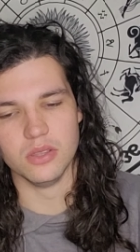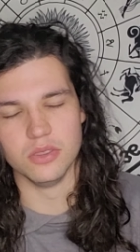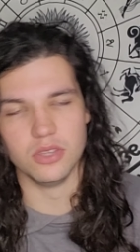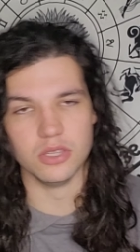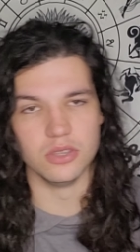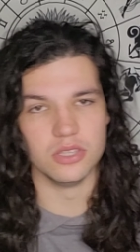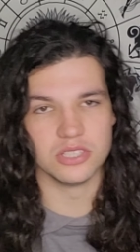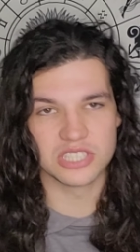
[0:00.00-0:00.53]

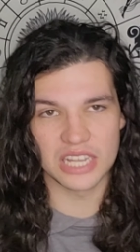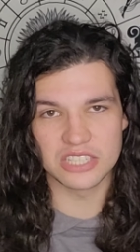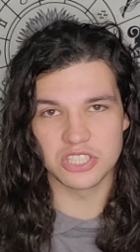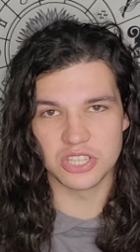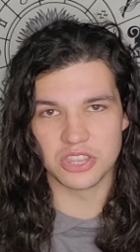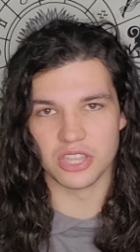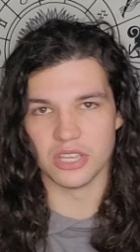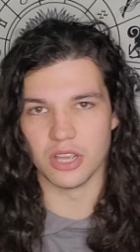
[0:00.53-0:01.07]
the the
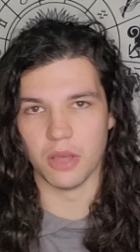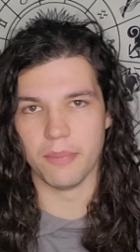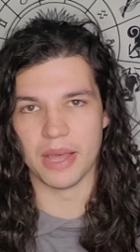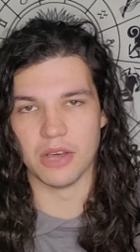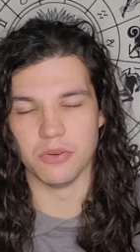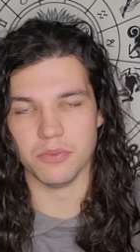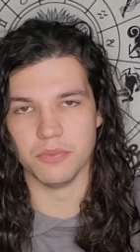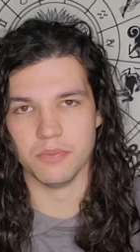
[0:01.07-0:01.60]
sketchy thing
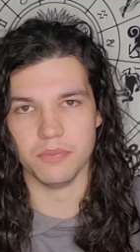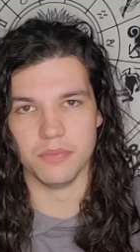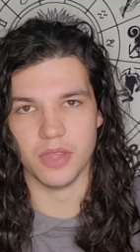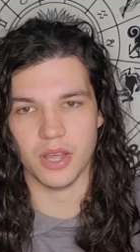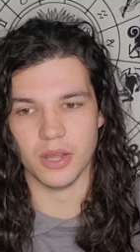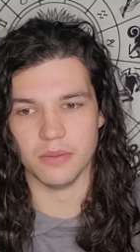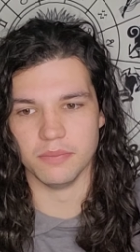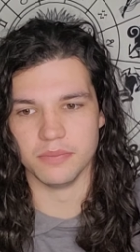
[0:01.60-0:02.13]
about
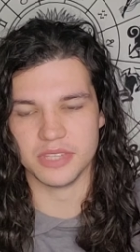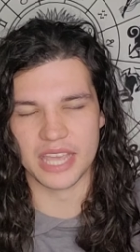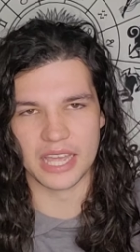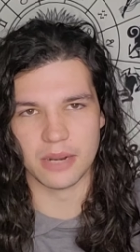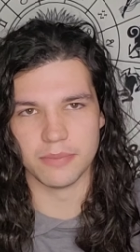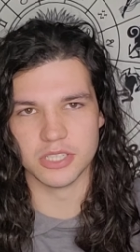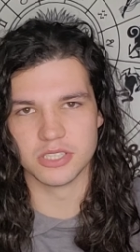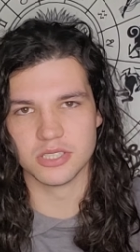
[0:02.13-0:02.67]
um,
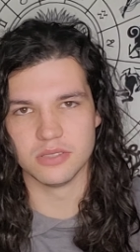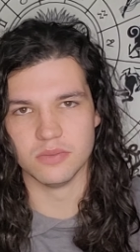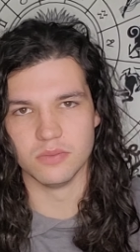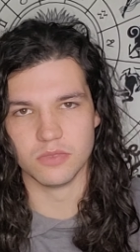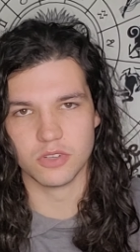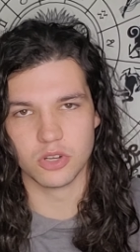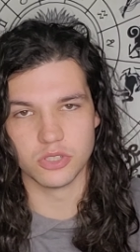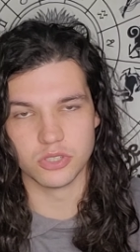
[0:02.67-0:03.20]
cannabis
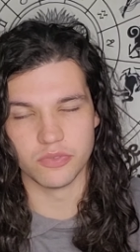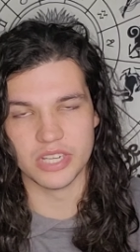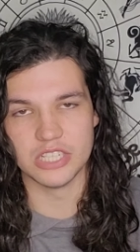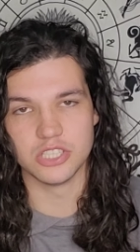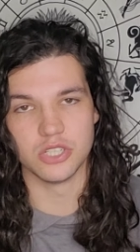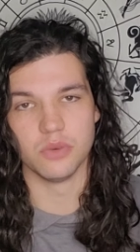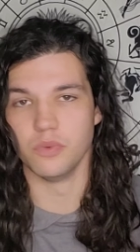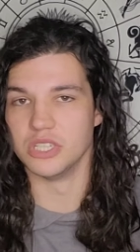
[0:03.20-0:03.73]

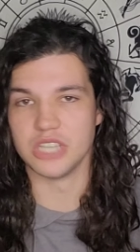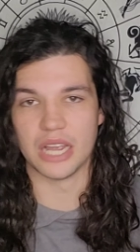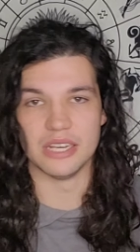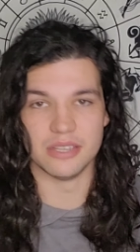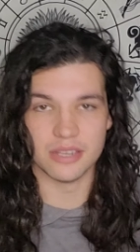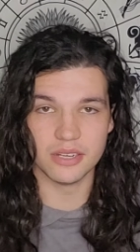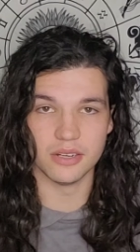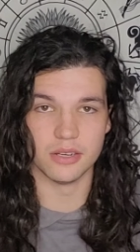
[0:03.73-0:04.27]
cultivation, which I
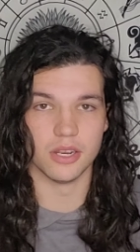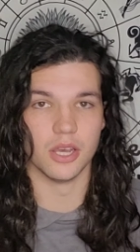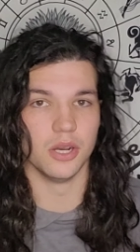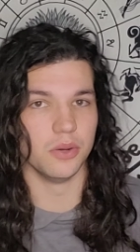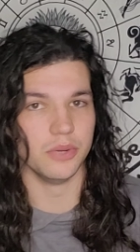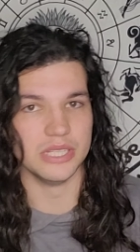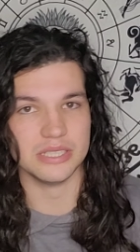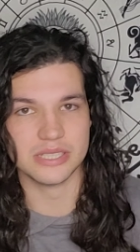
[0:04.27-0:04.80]
didn't
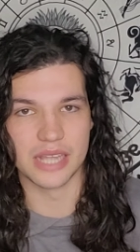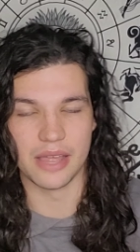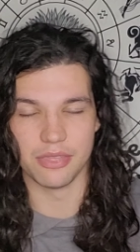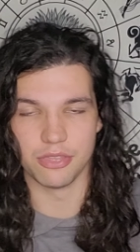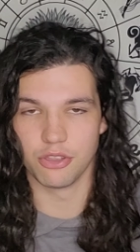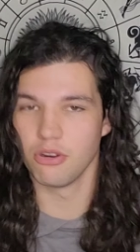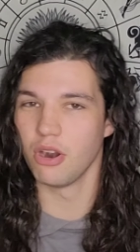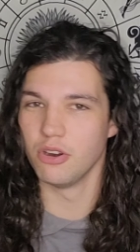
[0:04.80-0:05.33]
know, is
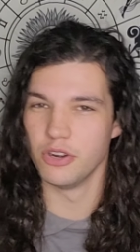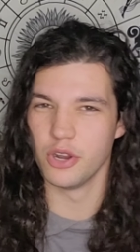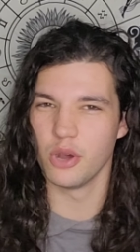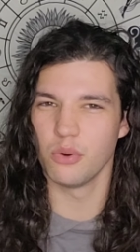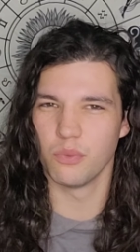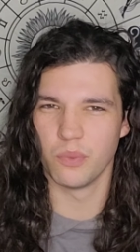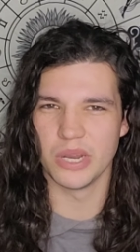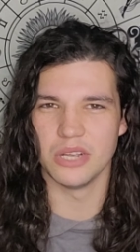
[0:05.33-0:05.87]
that there are
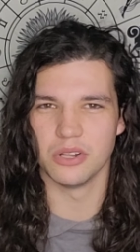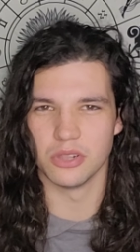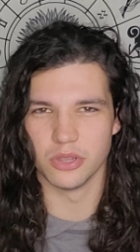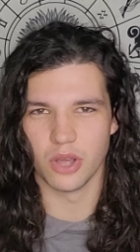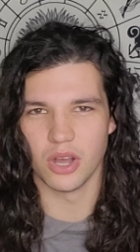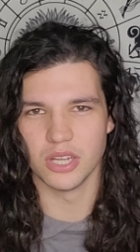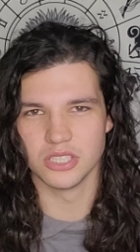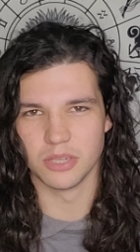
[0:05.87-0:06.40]
no real
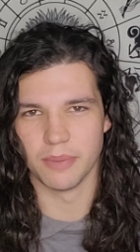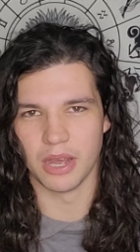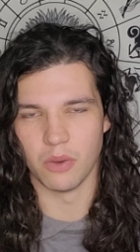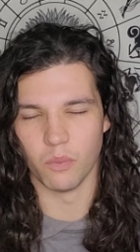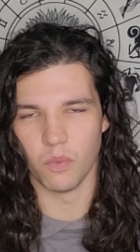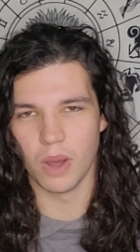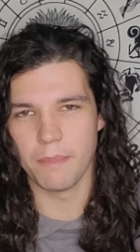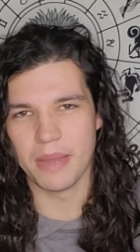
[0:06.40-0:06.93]
laws
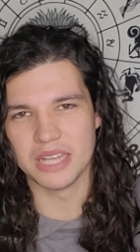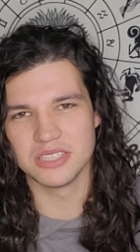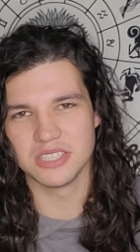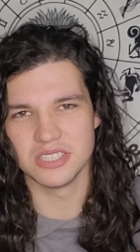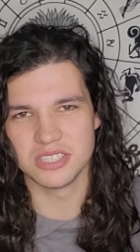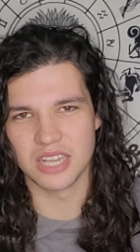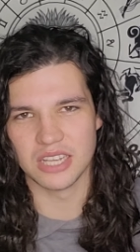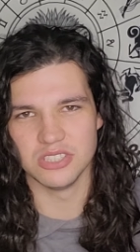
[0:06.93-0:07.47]
about what
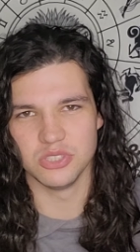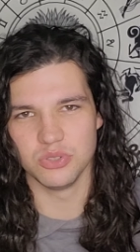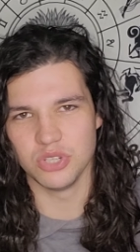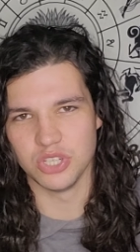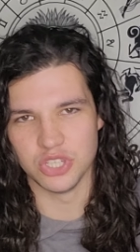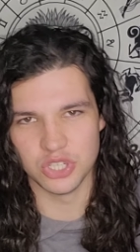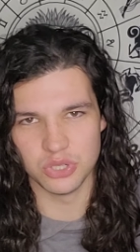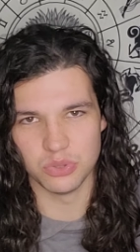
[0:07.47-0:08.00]
pesticides you
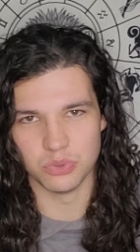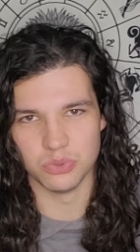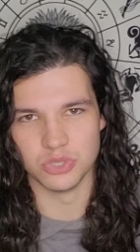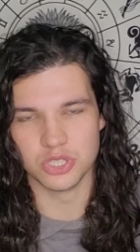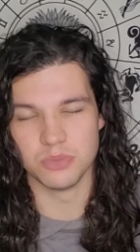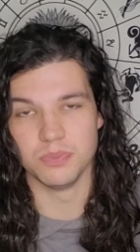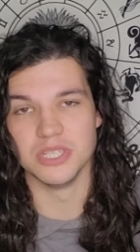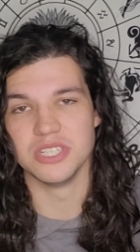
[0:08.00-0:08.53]
can
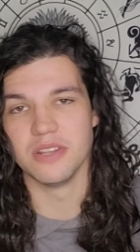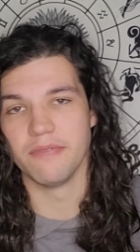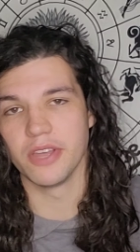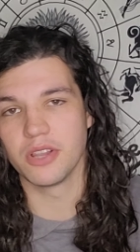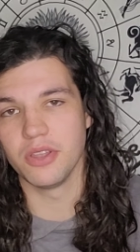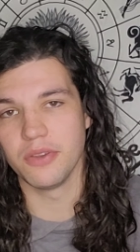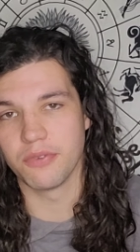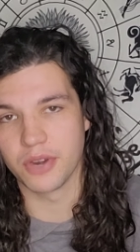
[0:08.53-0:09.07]
use
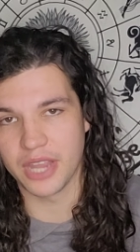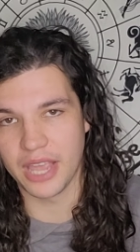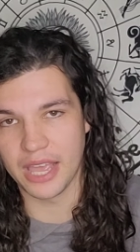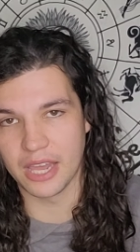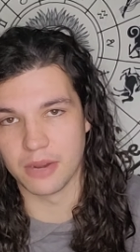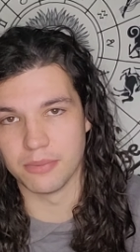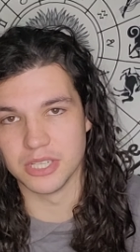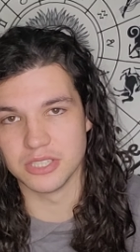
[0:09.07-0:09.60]
specifically for
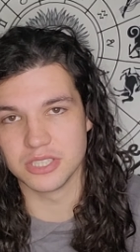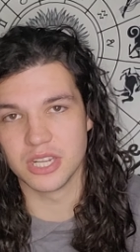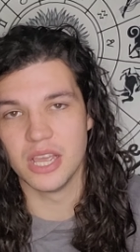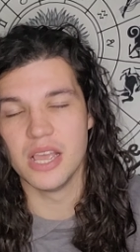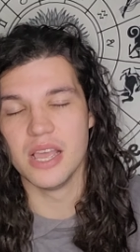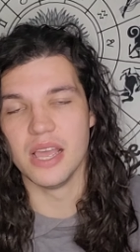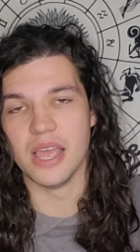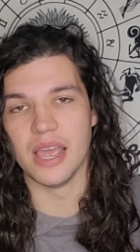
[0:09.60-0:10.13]
cannabis.
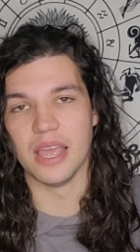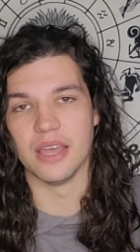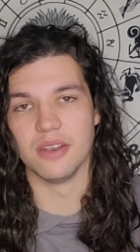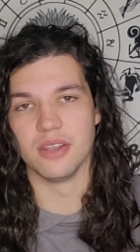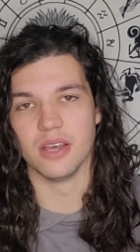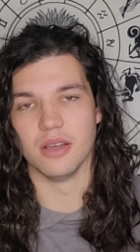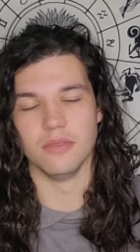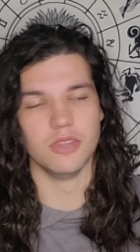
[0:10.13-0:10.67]

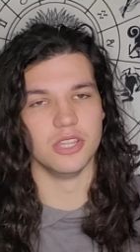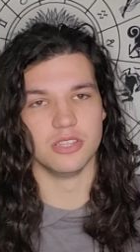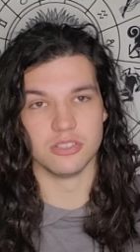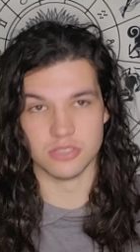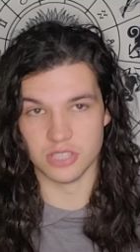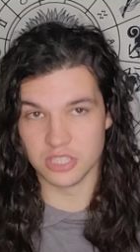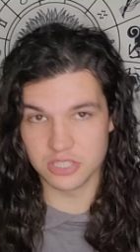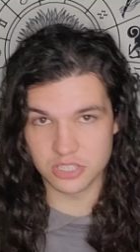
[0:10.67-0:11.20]
And uh,
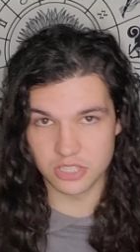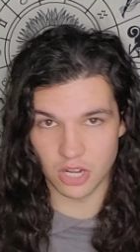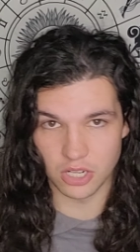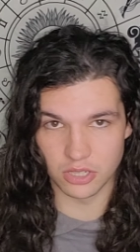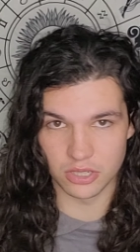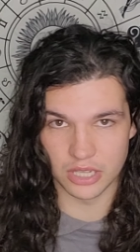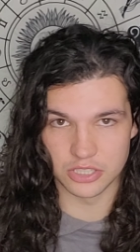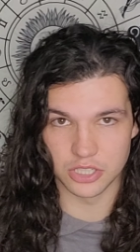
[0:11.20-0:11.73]
th- this is
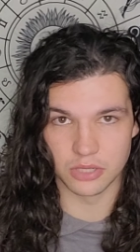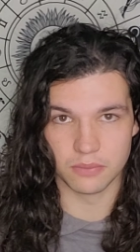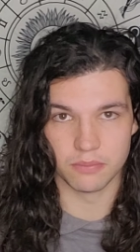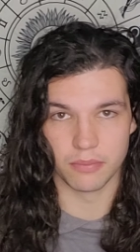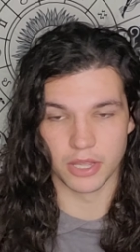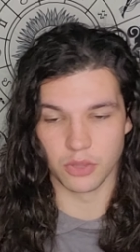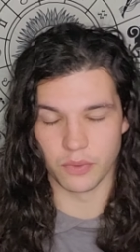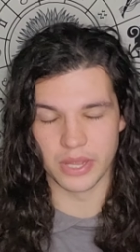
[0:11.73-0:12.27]
all legend,
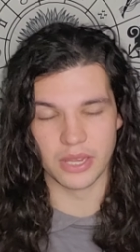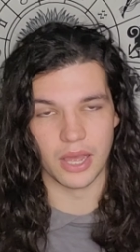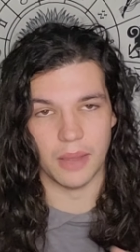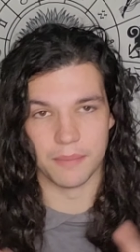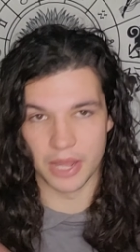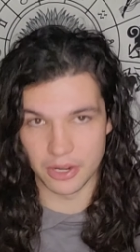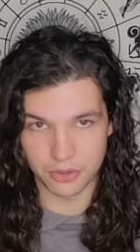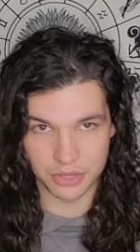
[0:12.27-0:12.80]
by the way.
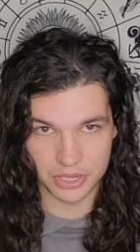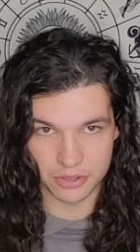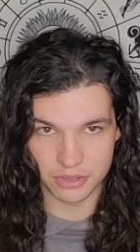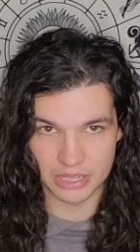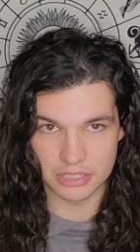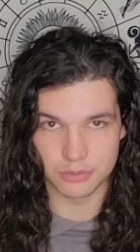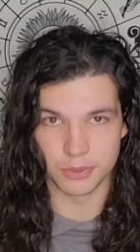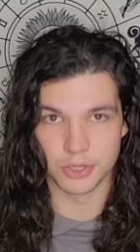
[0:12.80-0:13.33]
I'm not a
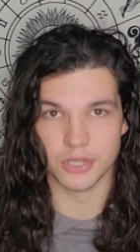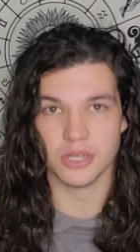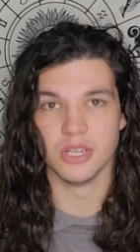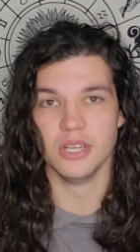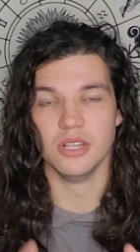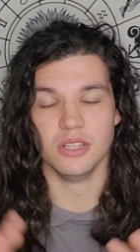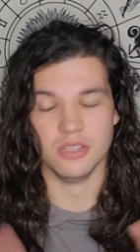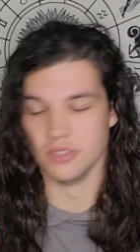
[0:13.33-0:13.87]
legal expert.
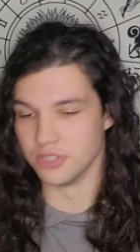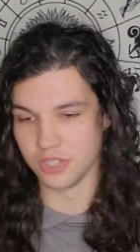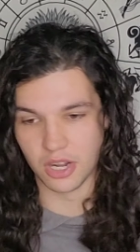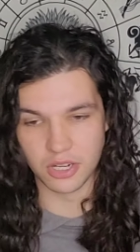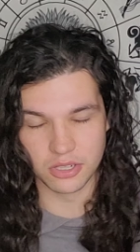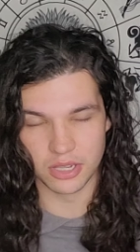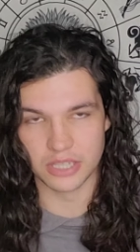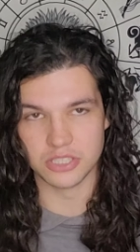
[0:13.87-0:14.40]
This is
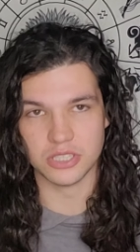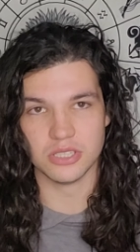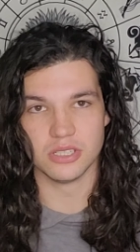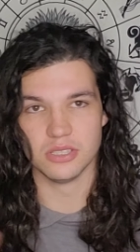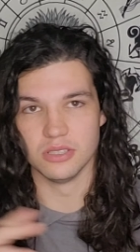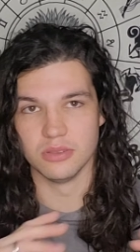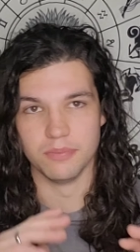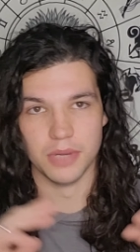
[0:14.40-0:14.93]
all legend,
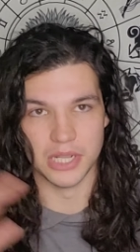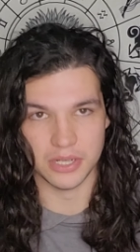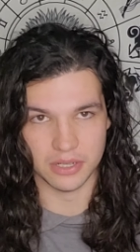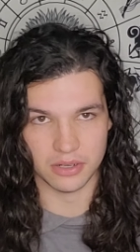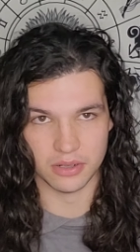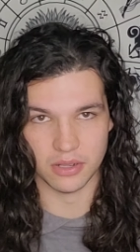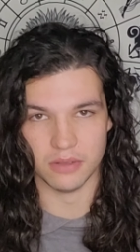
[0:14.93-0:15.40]
but